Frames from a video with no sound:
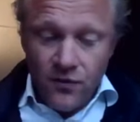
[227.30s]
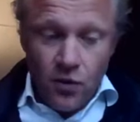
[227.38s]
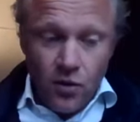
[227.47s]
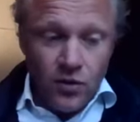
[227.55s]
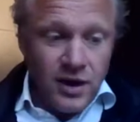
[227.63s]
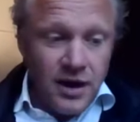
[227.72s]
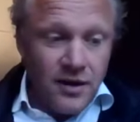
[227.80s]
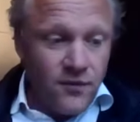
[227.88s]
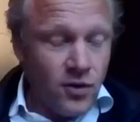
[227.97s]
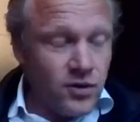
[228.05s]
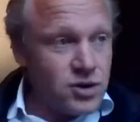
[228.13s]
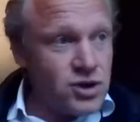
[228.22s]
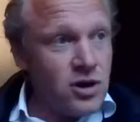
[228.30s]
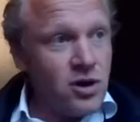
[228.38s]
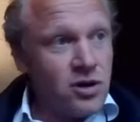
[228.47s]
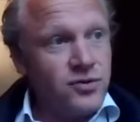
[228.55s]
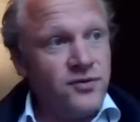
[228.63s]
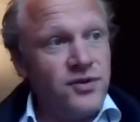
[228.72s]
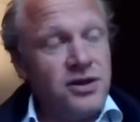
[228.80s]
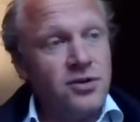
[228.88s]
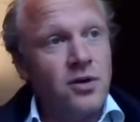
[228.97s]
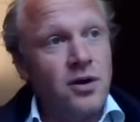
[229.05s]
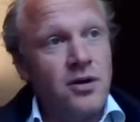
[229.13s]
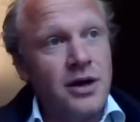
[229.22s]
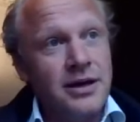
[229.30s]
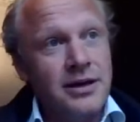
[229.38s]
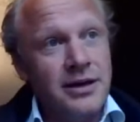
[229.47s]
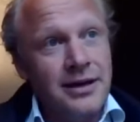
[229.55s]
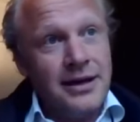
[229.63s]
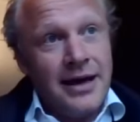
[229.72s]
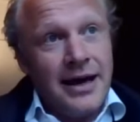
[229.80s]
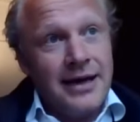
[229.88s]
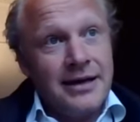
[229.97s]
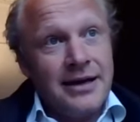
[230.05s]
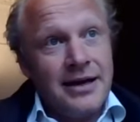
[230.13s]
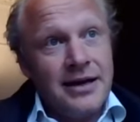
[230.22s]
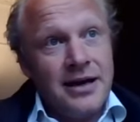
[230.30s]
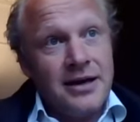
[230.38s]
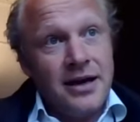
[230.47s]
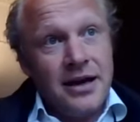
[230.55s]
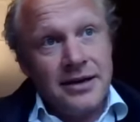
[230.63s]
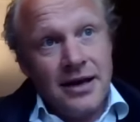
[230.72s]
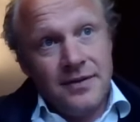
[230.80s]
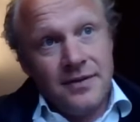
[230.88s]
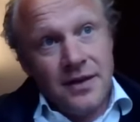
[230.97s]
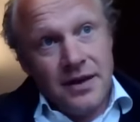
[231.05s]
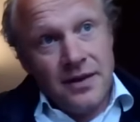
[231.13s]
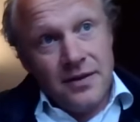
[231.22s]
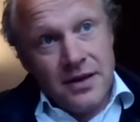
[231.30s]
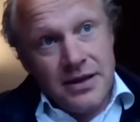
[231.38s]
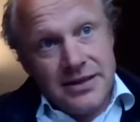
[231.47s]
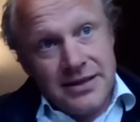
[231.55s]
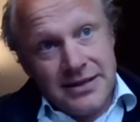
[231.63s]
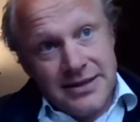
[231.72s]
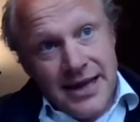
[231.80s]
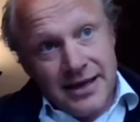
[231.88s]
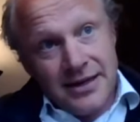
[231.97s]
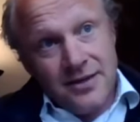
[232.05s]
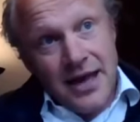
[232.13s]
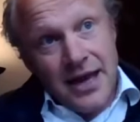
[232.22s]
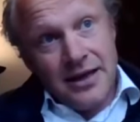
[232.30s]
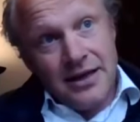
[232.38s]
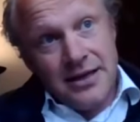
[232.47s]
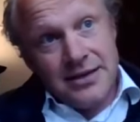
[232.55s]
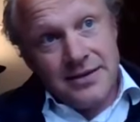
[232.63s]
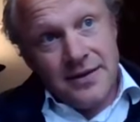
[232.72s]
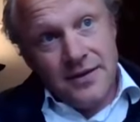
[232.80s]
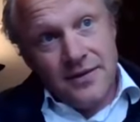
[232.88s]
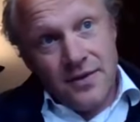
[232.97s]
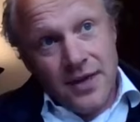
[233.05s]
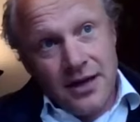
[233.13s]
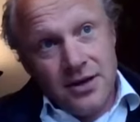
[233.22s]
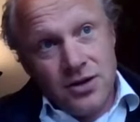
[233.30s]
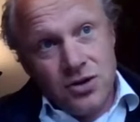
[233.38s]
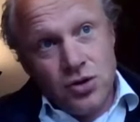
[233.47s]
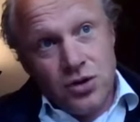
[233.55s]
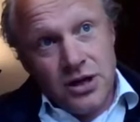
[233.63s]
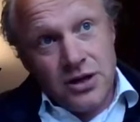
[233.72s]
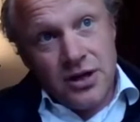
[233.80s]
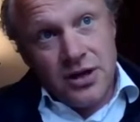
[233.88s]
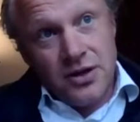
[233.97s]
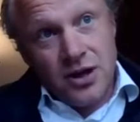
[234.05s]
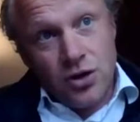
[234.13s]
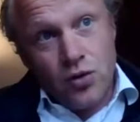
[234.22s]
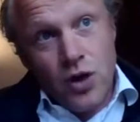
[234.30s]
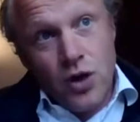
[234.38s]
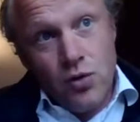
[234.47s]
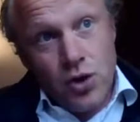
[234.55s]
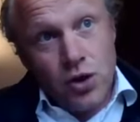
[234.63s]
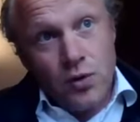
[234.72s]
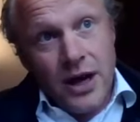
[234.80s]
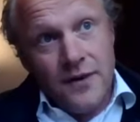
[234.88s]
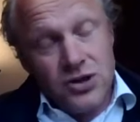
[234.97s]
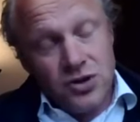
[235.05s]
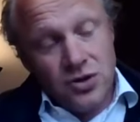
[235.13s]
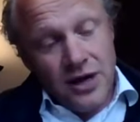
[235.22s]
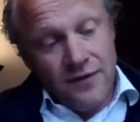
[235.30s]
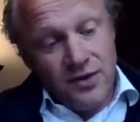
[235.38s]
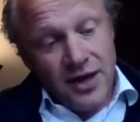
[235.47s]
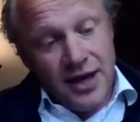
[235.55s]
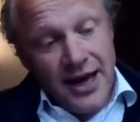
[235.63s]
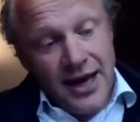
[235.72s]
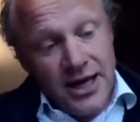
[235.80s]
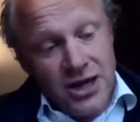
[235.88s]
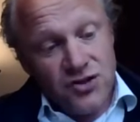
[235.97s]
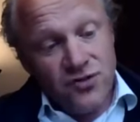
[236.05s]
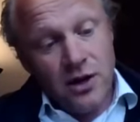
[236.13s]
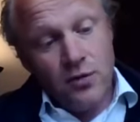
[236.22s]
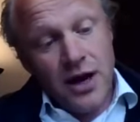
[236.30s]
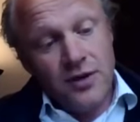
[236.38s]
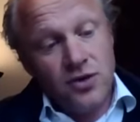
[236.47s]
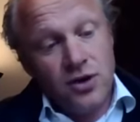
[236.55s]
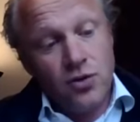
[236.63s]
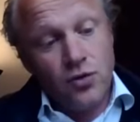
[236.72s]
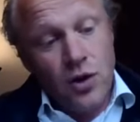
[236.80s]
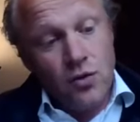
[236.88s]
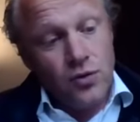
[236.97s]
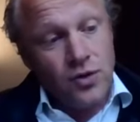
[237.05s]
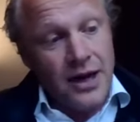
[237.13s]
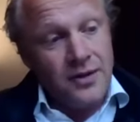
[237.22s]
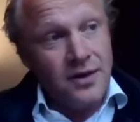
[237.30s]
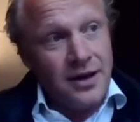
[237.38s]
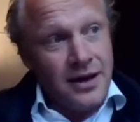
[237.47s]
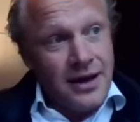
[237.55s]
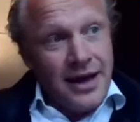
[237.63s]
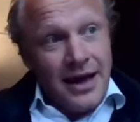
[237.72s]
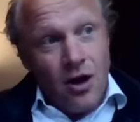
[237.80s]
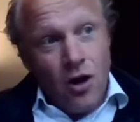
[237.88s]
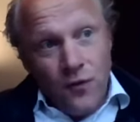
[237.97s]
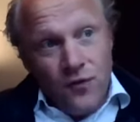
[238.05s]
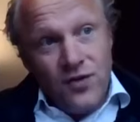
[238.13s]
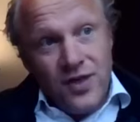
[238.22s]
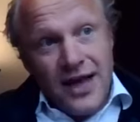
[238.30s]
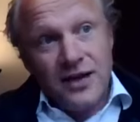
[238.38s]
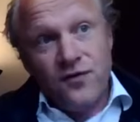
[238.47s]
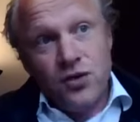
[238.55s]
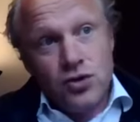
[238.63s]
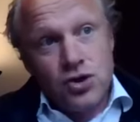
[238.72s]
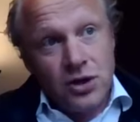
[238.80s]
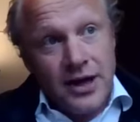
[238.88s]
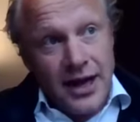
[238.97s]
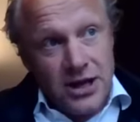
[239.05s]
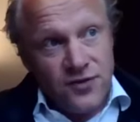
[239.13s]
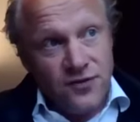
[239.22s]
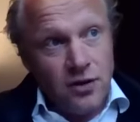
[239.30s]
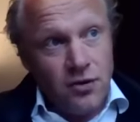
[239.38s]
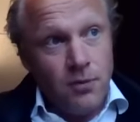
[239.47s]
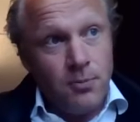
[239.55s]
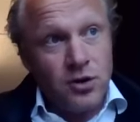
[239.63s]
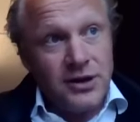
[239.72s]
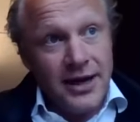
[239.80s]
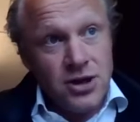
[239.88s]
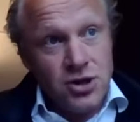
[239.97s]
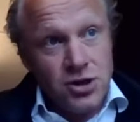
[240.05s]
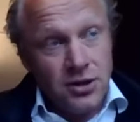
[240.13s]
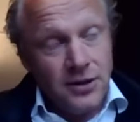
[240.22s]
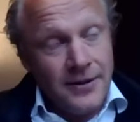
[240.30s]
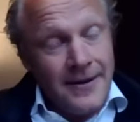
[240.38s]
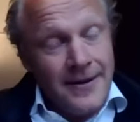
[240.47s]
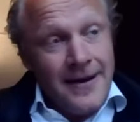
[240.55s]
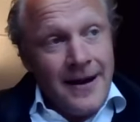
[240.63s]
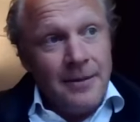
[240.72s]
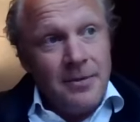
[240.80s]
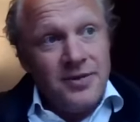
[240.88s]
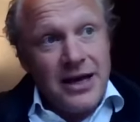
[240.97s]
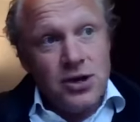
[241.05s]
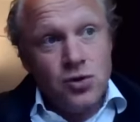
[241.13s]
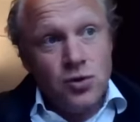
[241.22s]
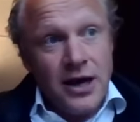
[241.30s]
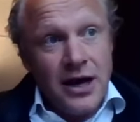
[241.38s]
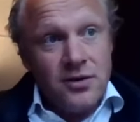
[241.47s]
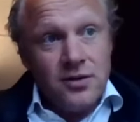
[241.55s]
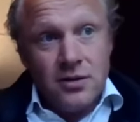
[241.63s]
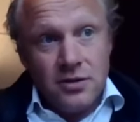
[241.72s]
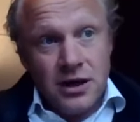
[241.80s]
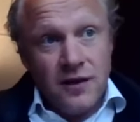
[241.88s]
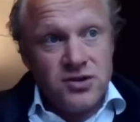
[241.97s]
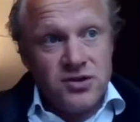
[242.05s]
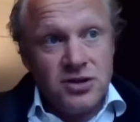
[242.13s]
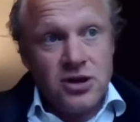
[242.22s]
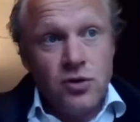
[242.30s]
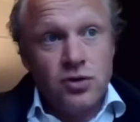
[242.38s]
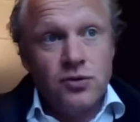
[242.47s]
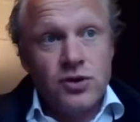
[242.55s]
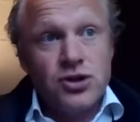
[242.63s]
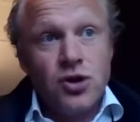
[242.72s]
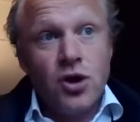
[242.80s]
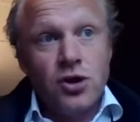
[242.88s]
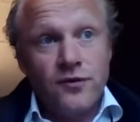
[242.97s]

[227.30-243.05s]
the geography you are in, and this second thing is then to the growth driver. So you have the cash flow and the growth and of that future cash flow or potential, and that together gives the total return